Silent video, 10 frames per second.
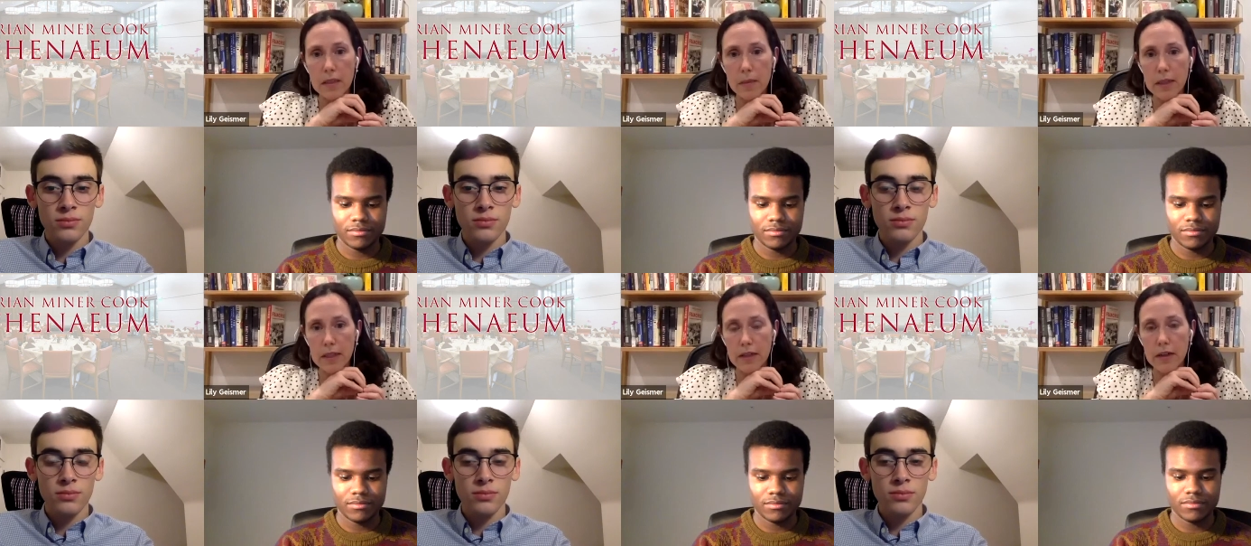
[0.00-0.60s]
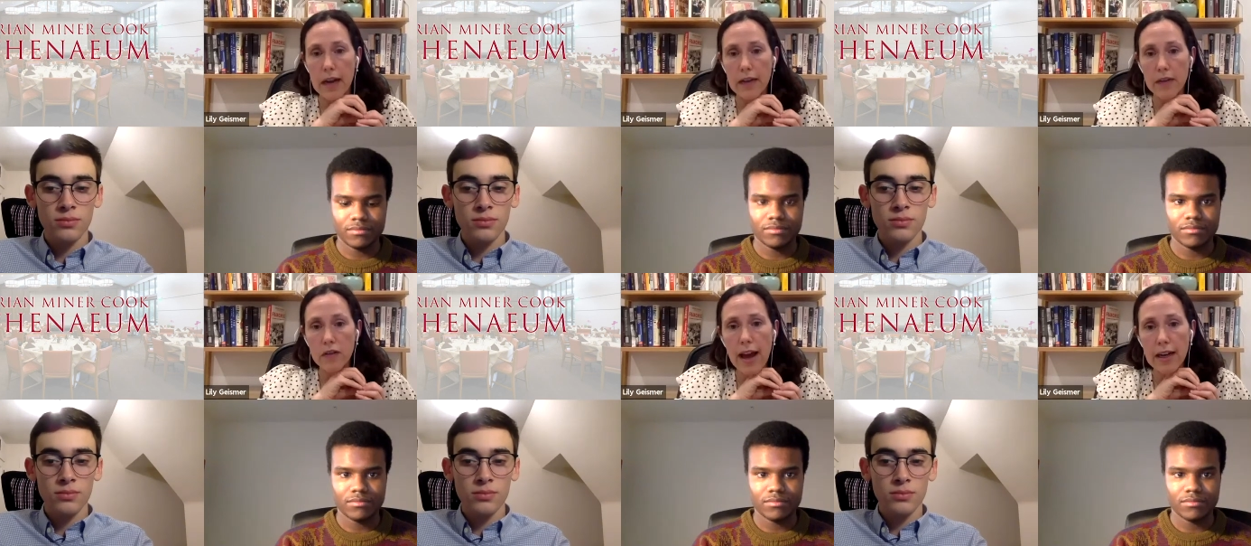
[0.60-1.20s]
Speaker 1: as a particular kind
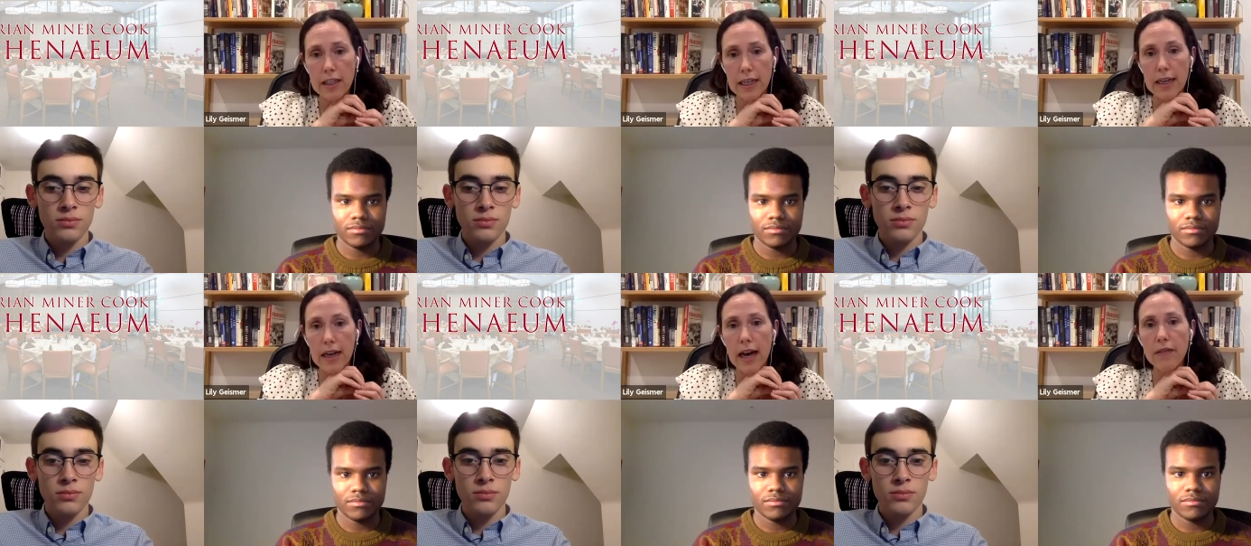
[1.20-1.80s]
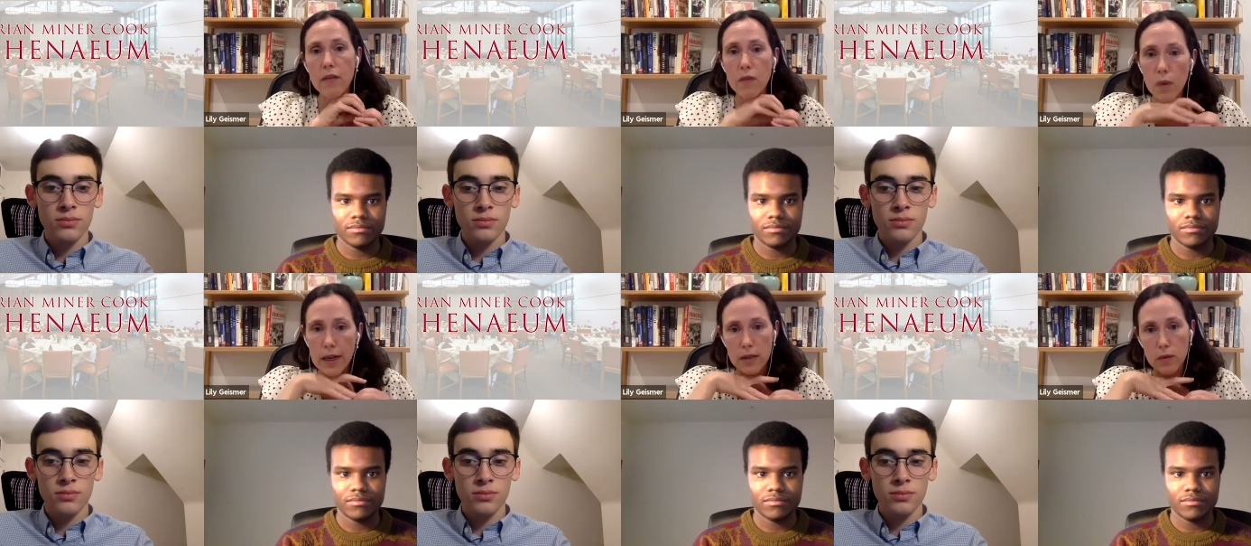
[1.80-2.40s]
of strategy, and it kind of
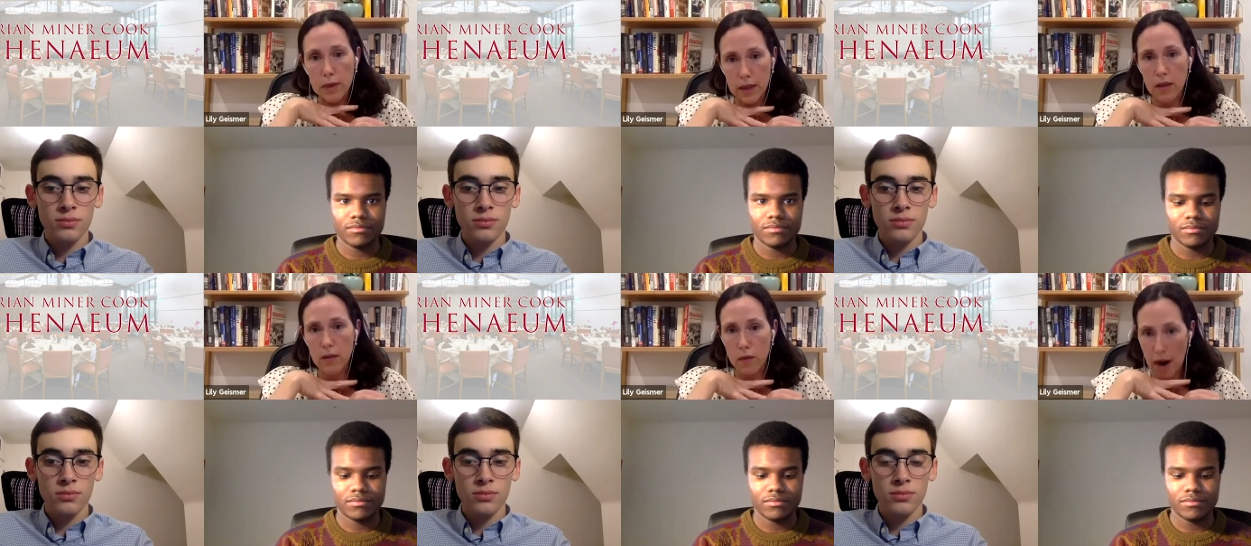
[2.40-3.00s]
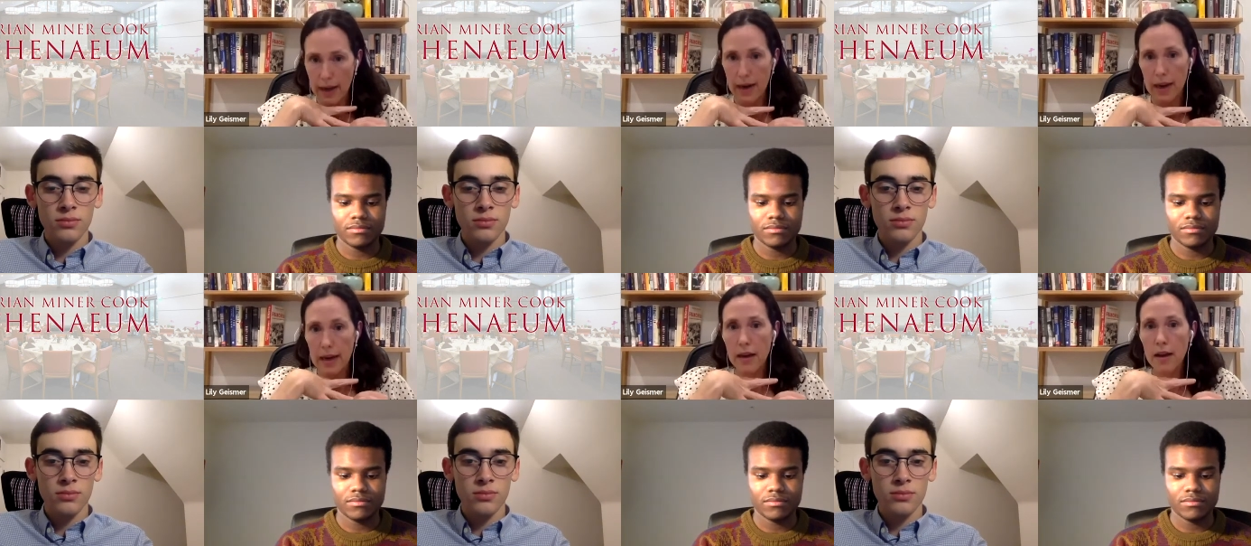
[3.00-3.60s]
avoids a real
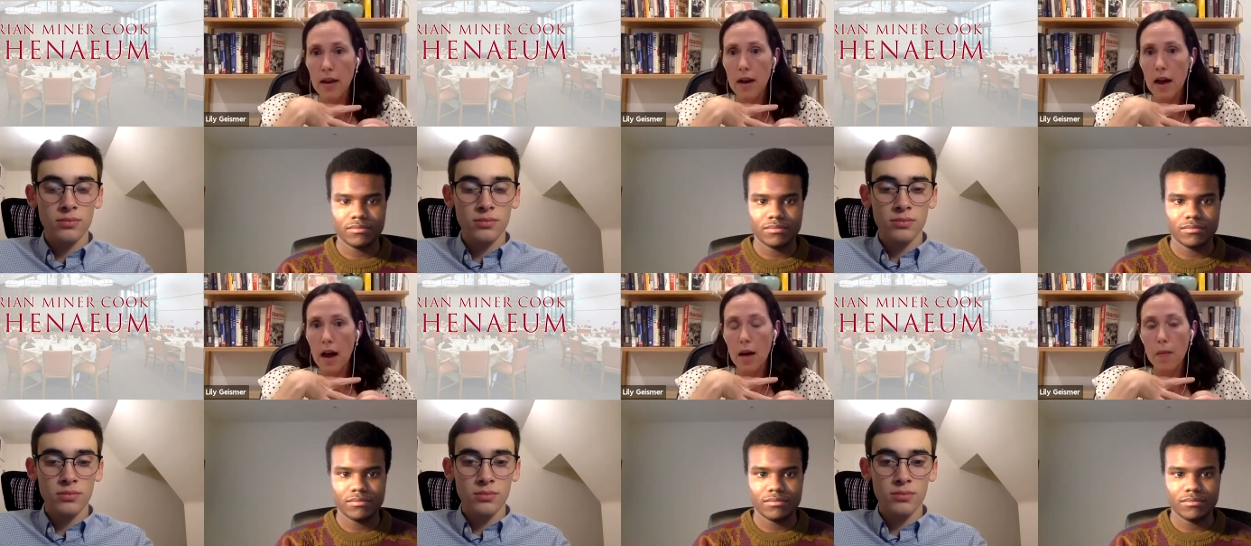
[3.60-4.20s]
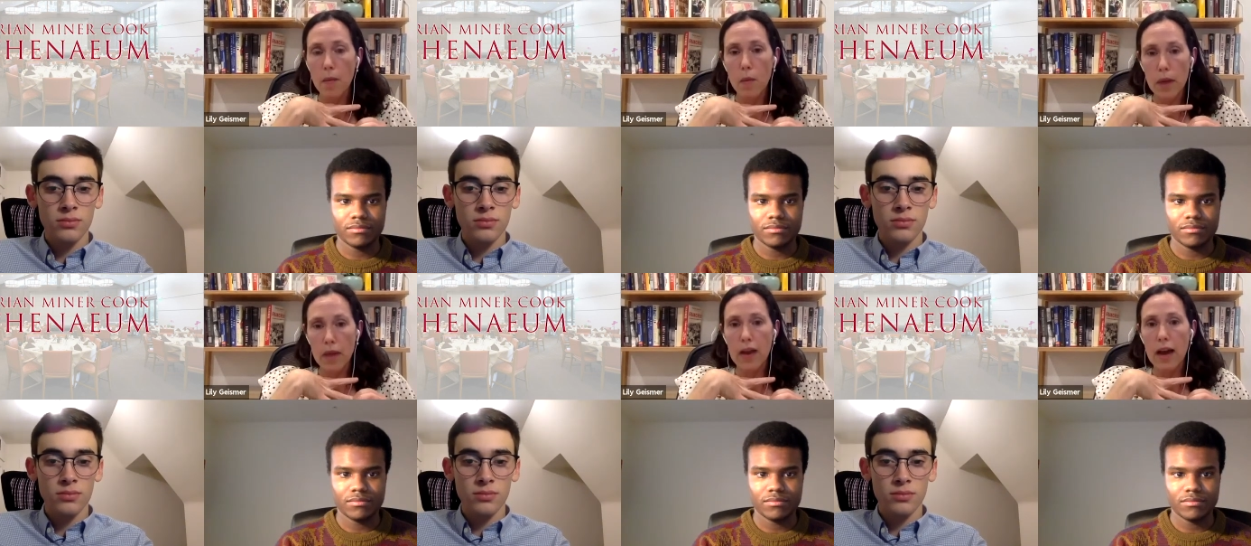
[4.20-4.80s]
reckoning um,
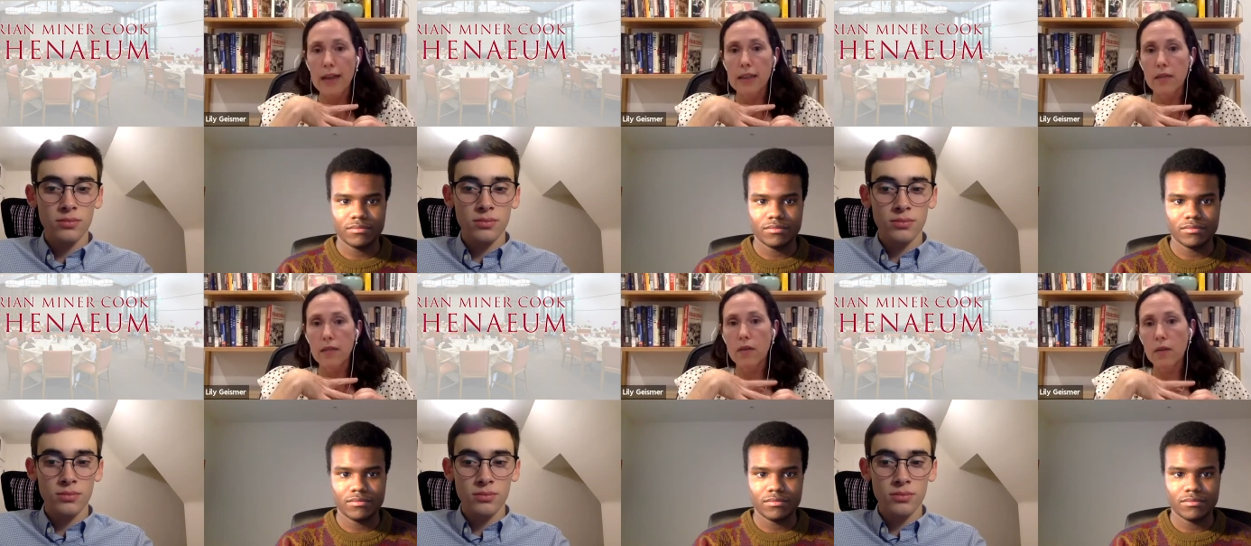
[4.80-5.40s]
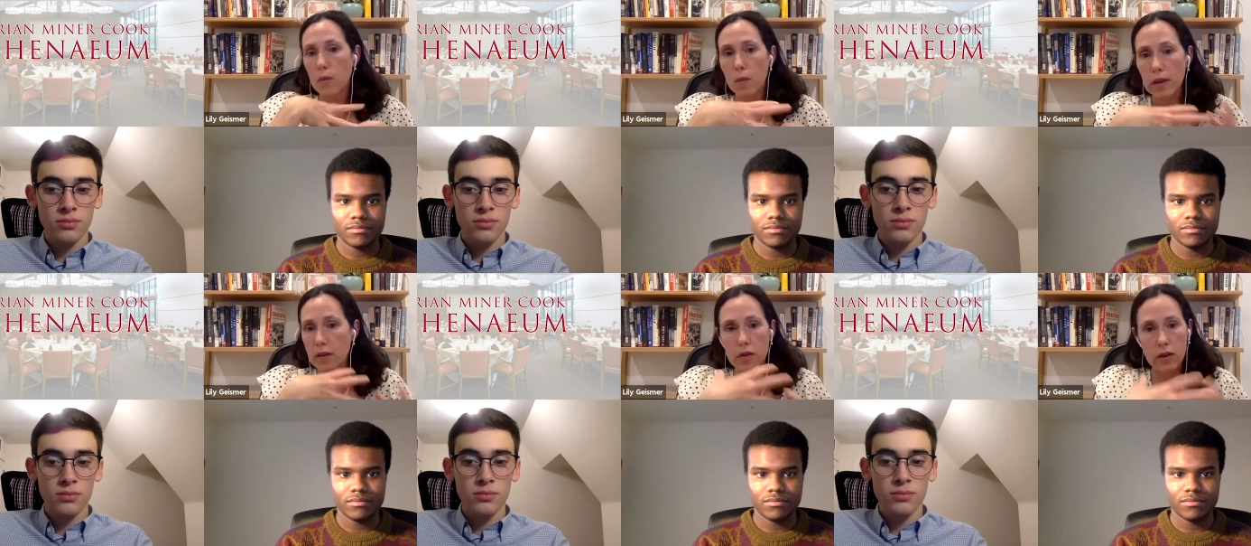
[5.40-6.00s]
with the kinds of
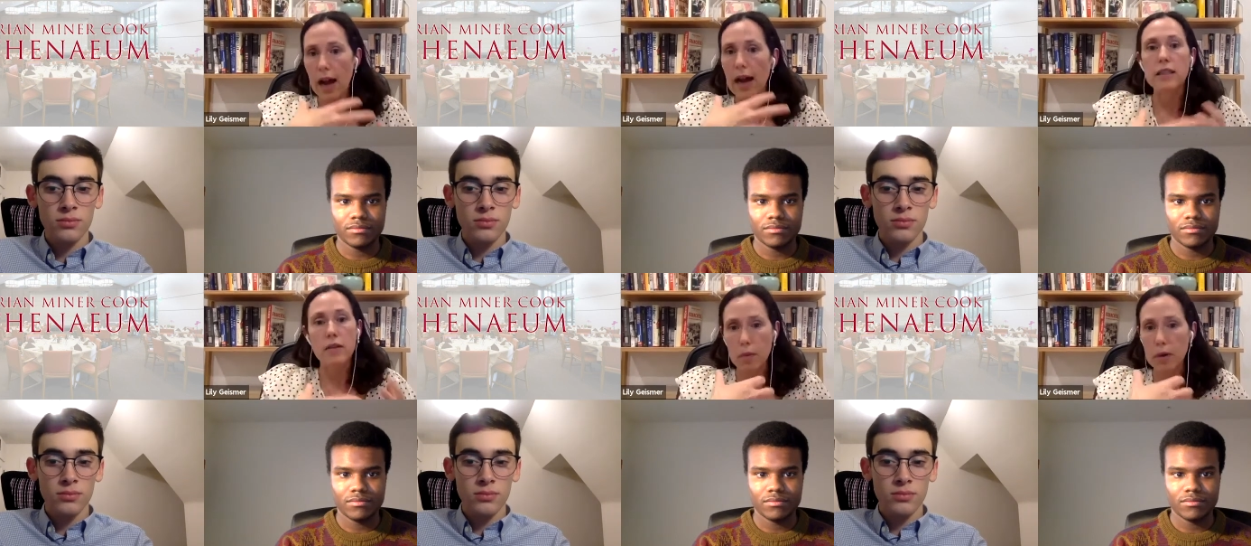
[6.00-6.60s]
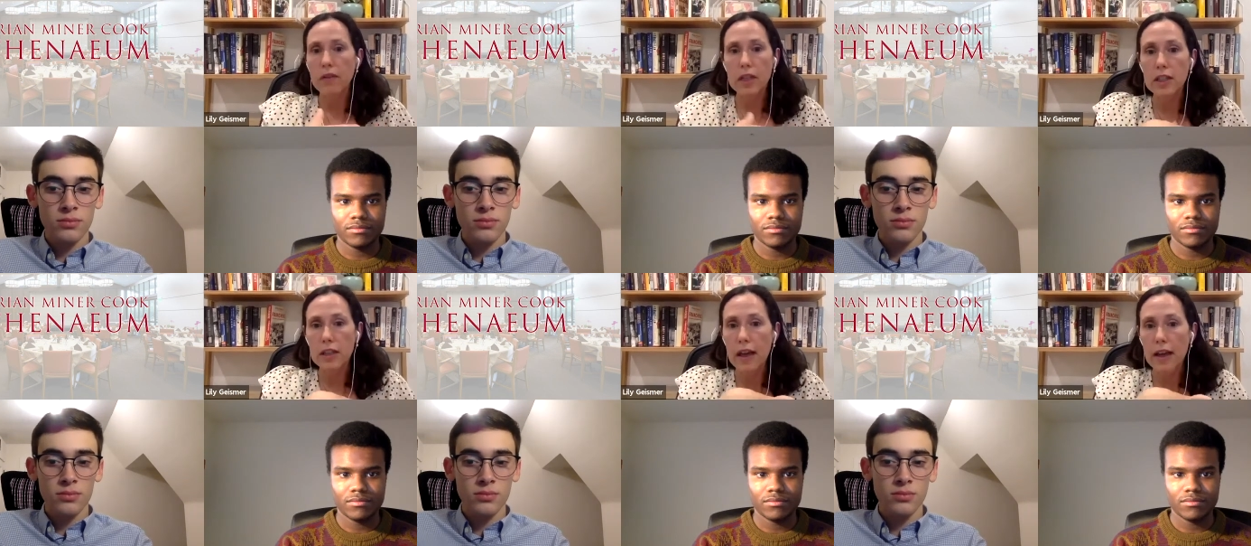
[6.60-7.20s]
with certain kinds of
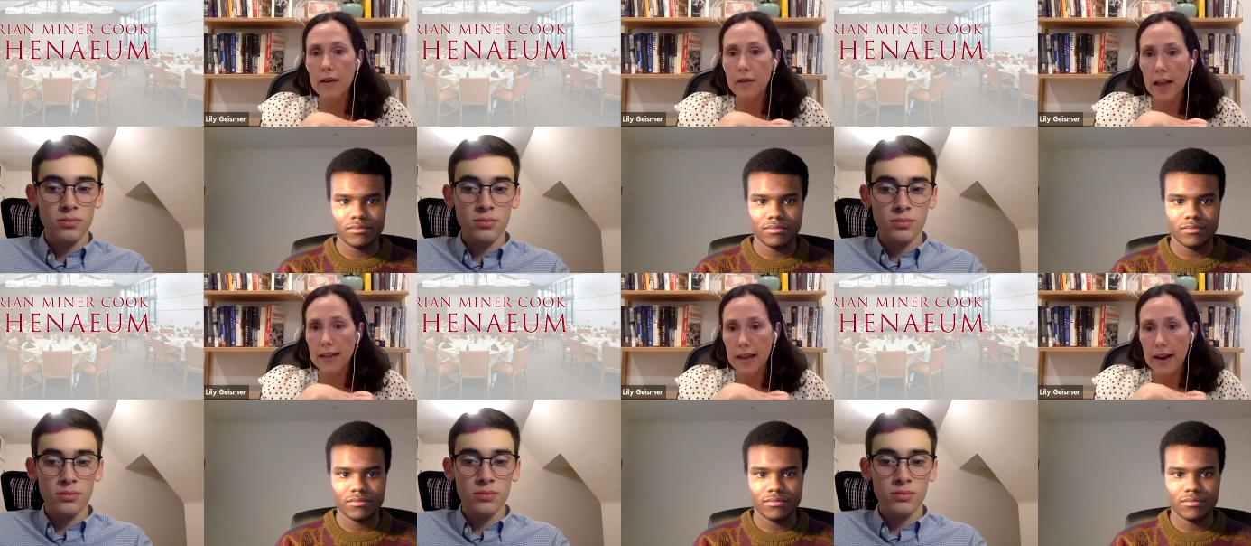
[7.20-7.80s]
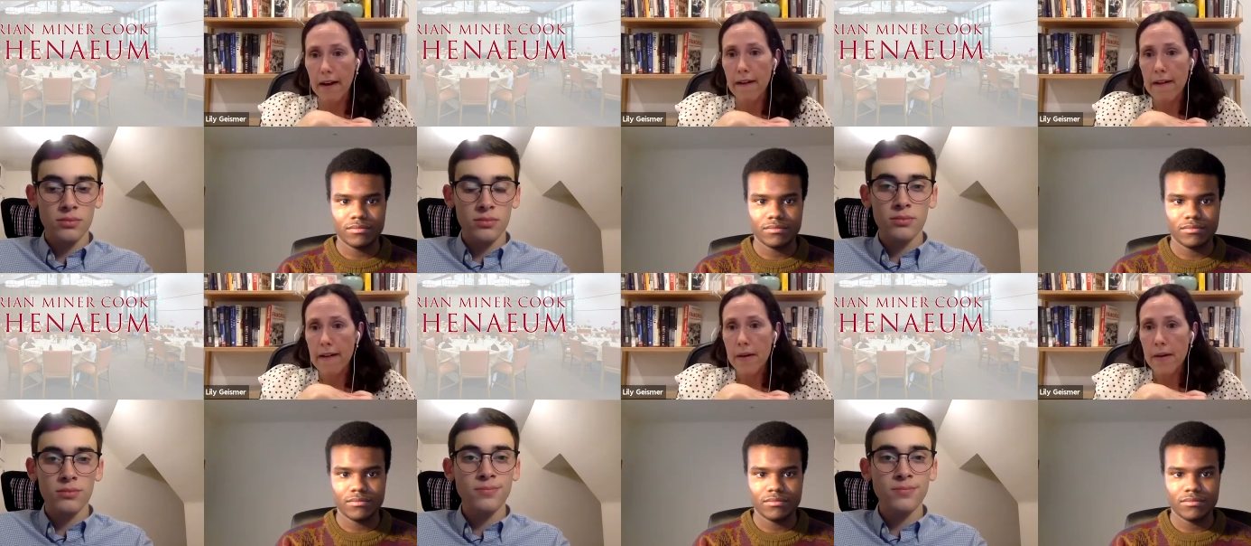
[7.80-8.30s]
privilege that that's there.